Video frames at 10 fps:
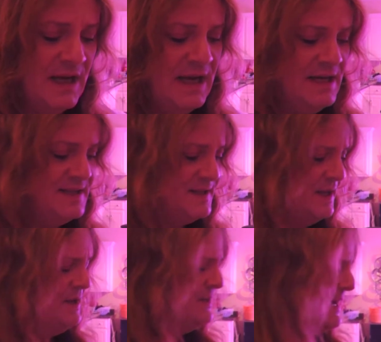And as
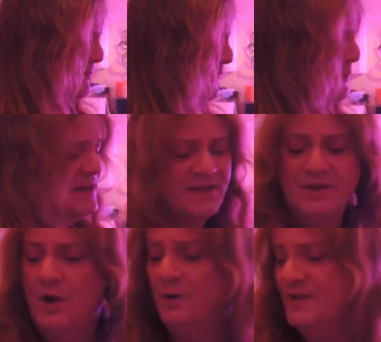time progressed
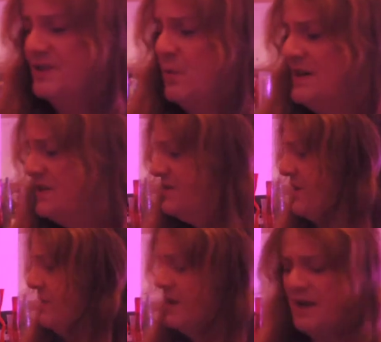and all these questions
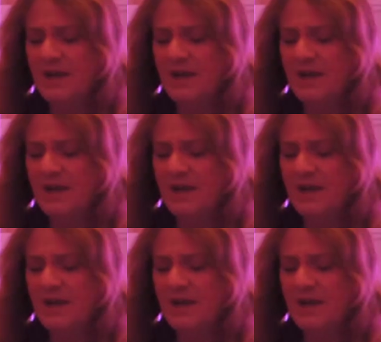on